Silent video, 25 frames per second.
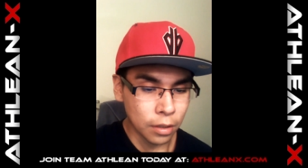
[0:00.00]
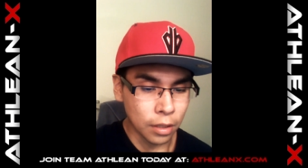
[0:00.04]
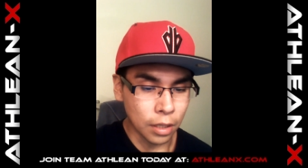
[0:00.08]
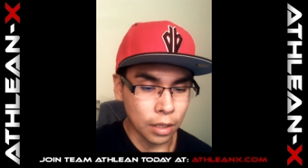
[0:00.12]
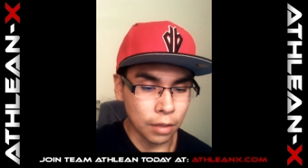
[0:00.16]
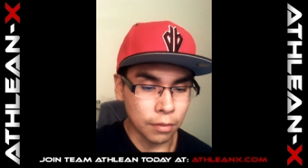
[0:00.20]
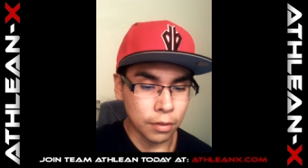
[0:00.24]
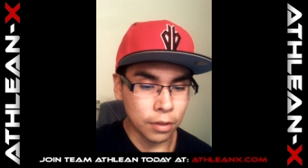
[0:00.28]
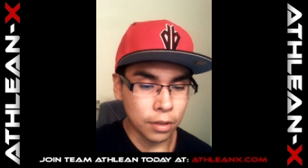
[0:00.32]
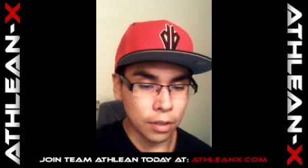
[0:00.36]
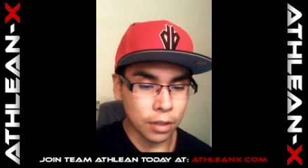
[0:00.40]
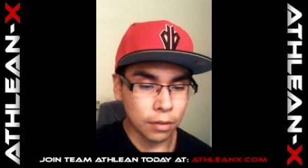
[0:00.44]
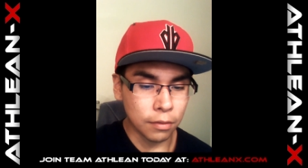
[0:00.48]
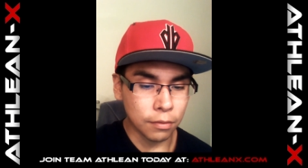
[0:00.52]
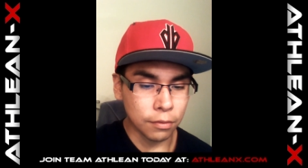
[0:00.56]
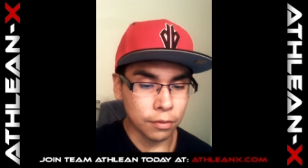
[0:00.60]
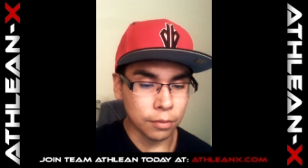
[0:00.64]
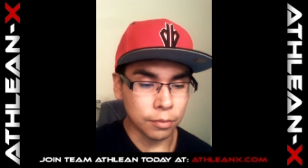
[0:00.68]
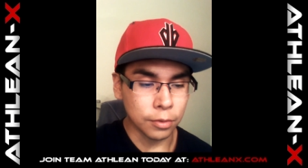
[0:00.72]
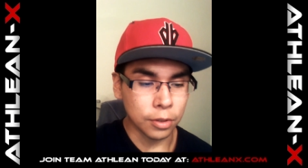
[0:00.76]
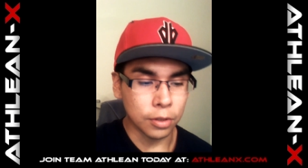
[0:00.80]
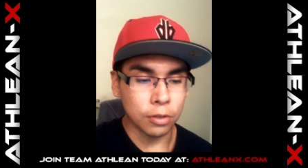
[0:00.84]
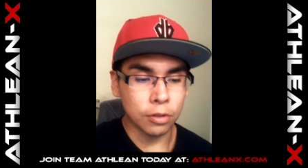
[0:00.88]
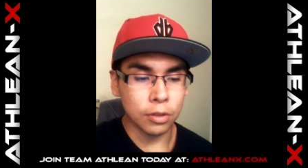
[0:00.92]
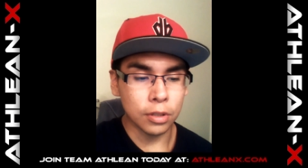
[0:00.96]
Everything
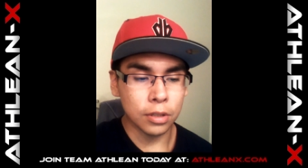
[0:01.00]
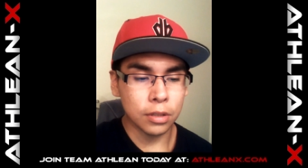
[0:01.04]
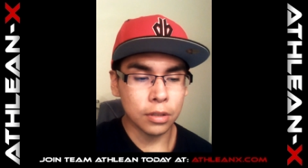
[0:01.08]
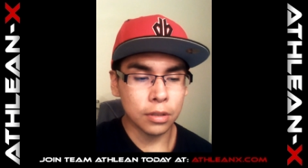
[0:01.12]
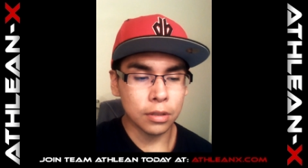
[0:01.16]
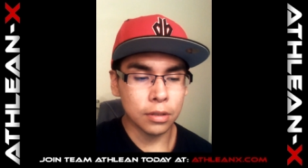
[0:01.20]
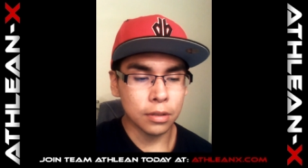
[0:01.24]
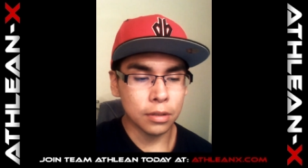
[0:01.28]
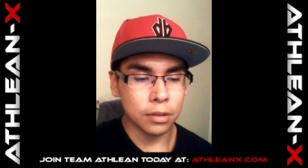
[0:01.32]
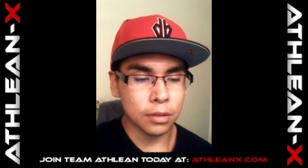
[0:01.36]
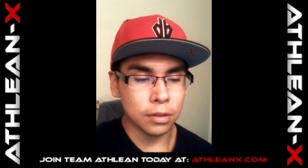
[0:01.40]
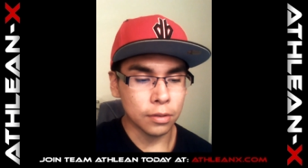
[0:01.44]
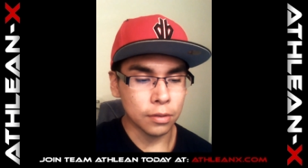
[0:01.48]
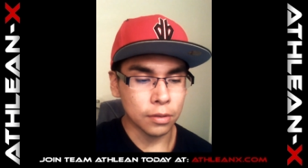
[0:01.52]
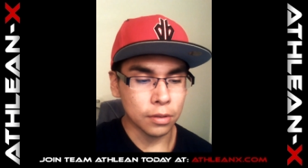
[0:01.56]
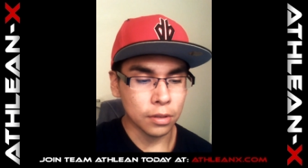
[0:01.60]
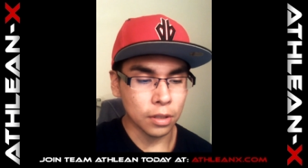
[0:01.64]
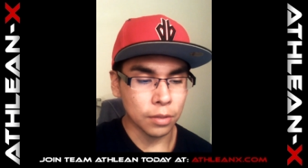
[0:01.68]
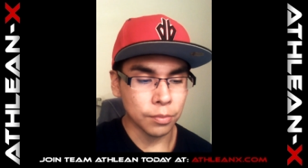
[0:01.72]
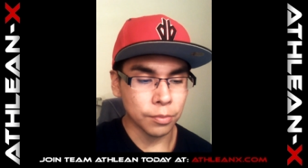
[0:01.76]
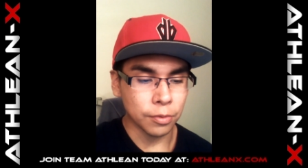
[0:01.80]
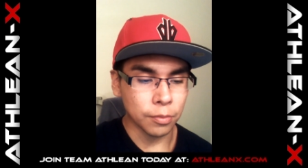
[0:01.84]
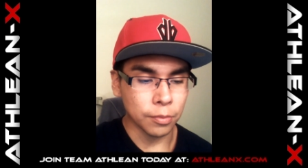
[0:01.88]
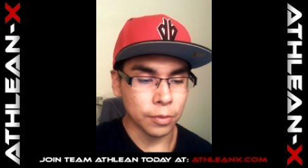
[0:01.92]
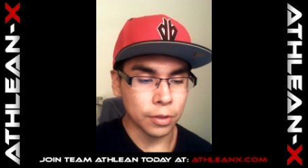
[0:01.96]
from nutrition to
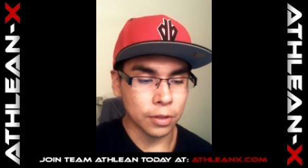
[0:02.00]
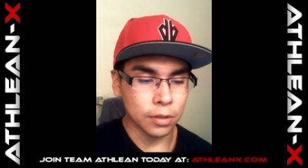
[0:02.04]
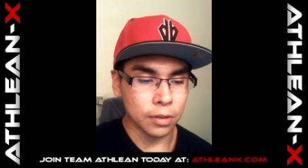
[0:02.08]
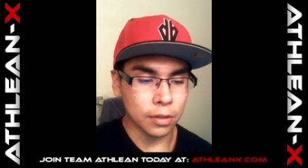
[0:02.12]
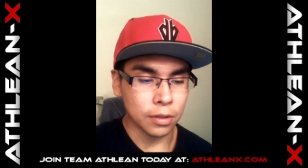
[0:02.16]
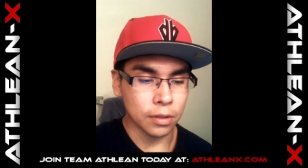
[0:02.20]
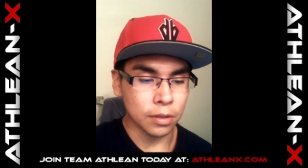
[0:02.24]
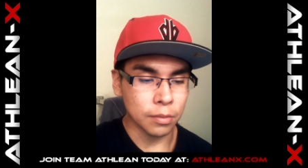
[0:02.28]
supplements